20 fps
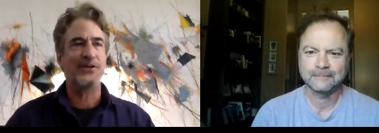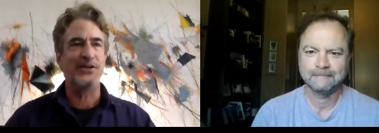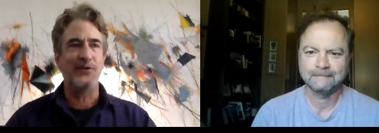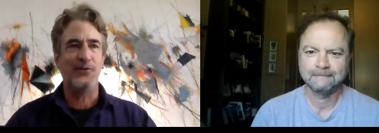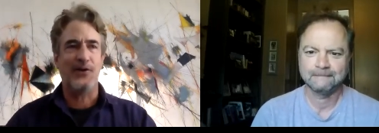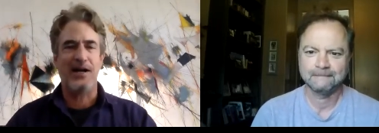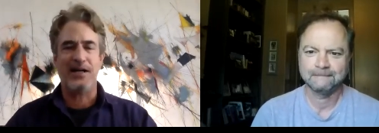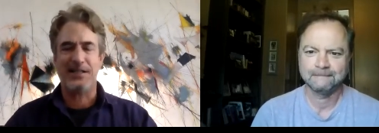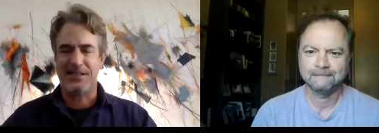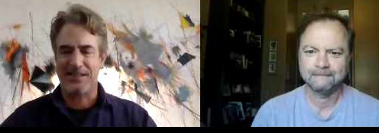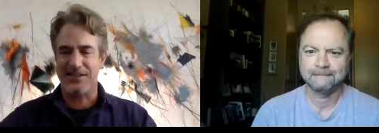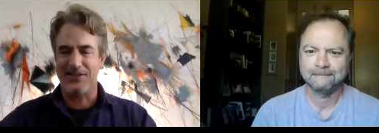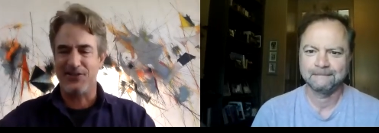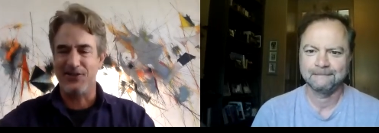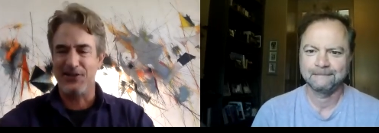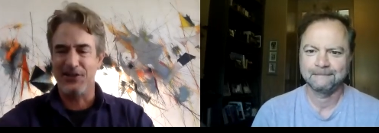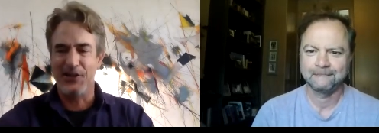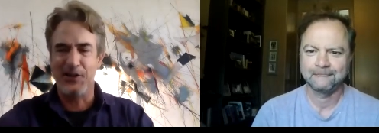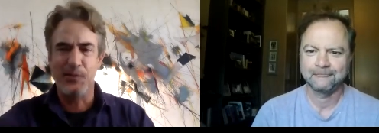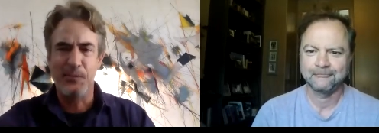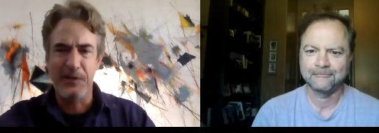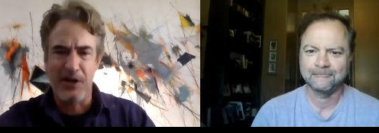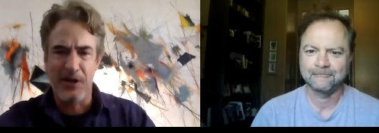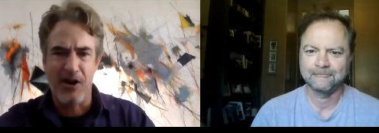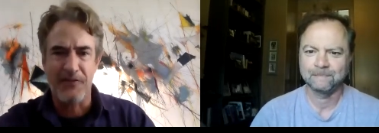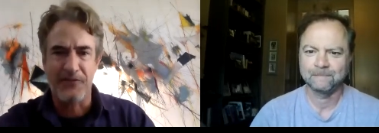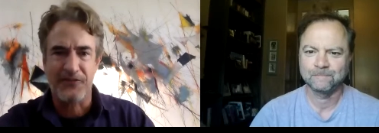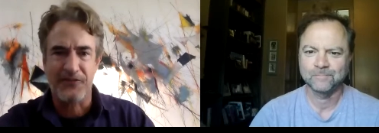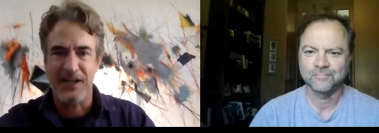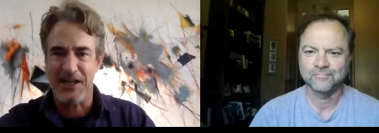Speaker 1: you watch it are a little bit
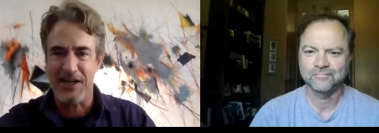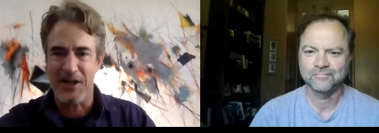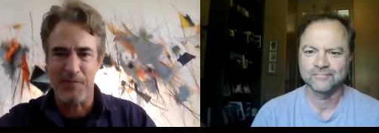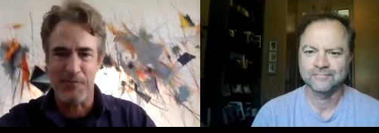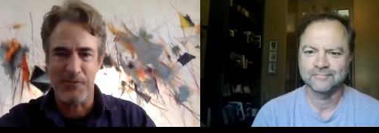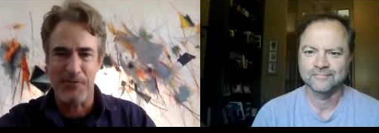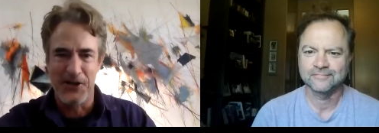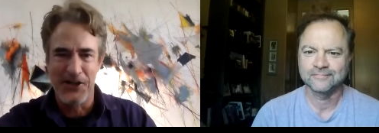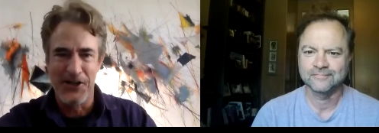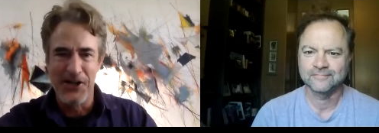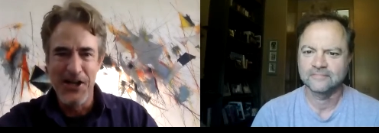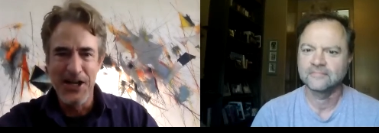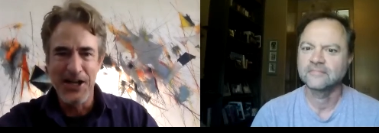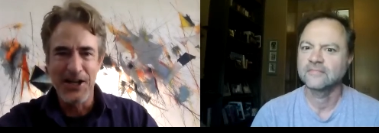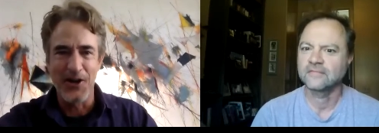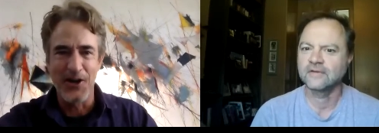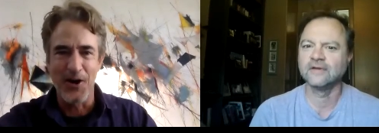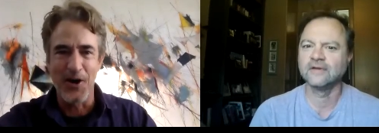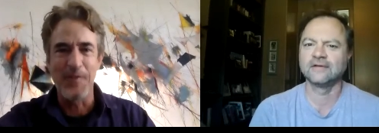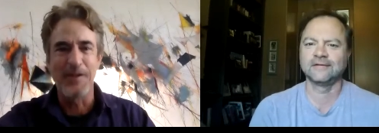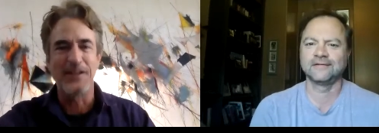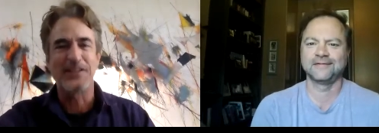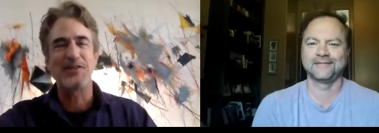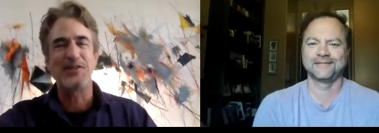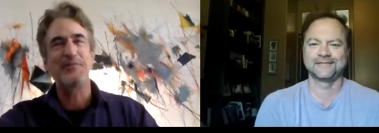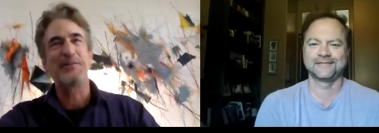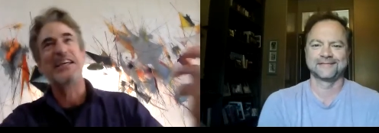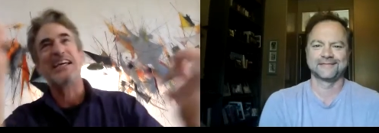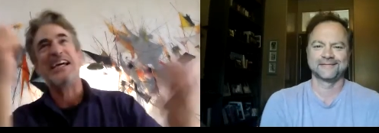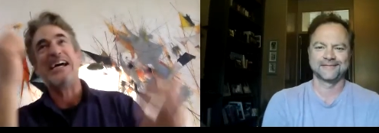off camera. You know what I mean? So I'm
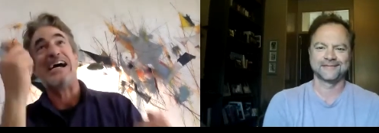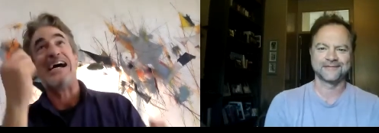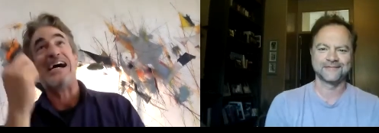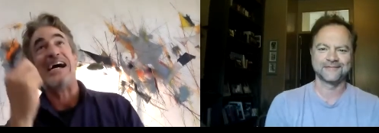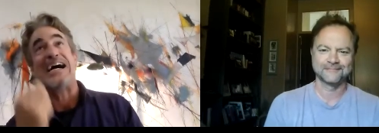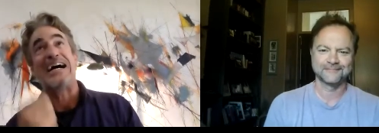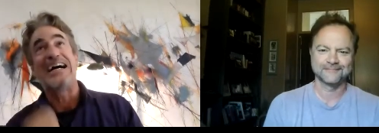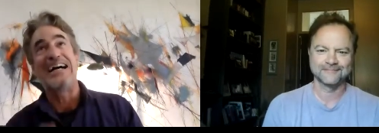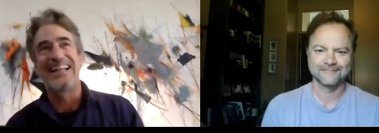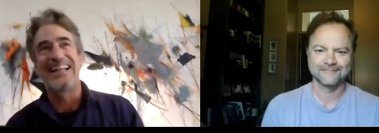like, ah,